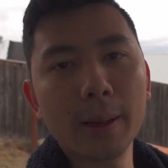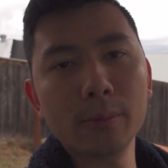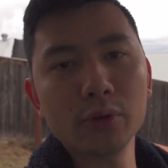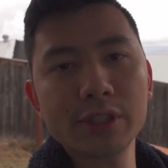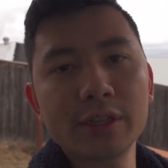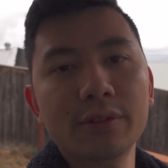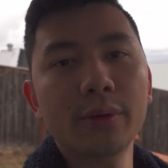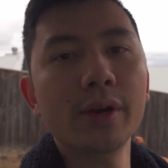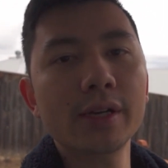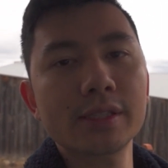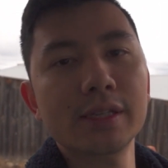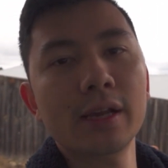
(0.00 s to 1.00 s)
We'll see if it
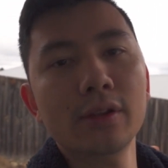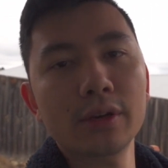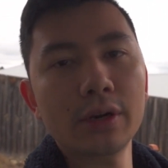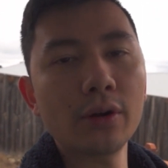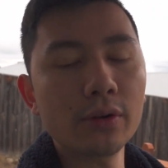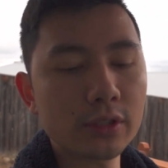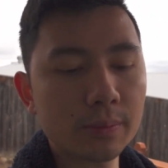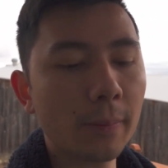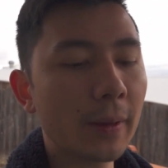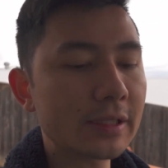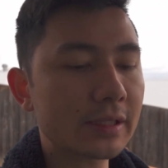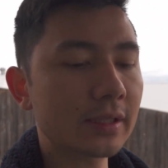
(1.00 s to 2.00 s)
works and how long it holds, but
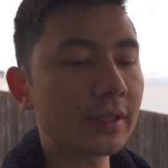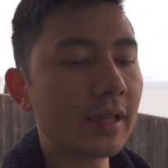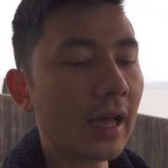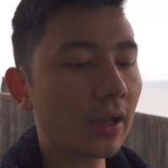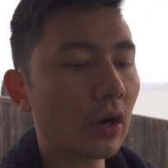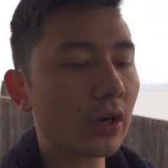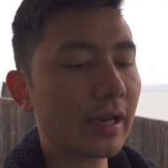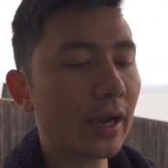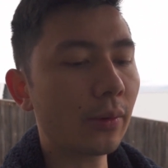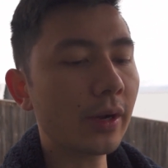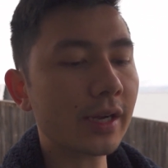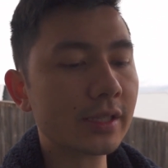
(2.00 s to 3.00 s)
basically that lock now
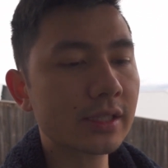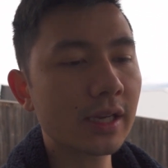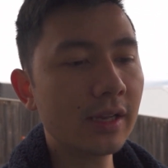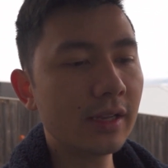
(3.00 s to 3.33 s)
works.